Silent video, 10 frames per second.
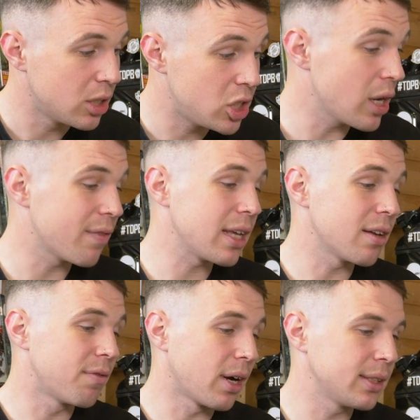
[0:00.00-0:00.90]
Do you have any
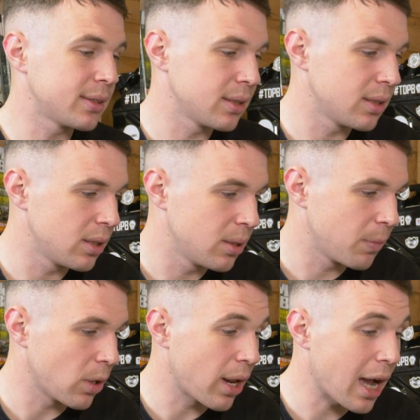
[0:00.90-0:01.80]
advice
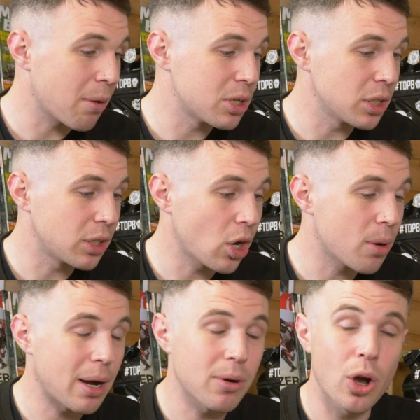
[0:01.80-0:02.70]
on how I should go
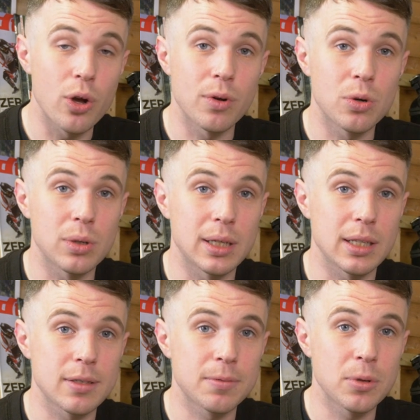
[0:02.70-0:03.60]
about overhauling
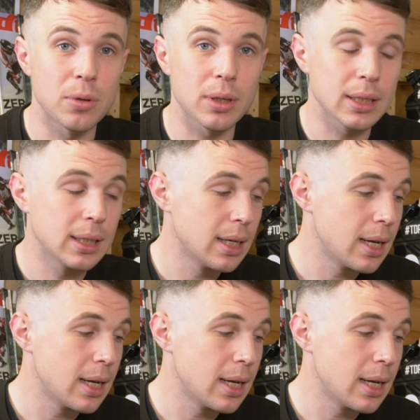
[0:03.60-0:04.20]
this fork?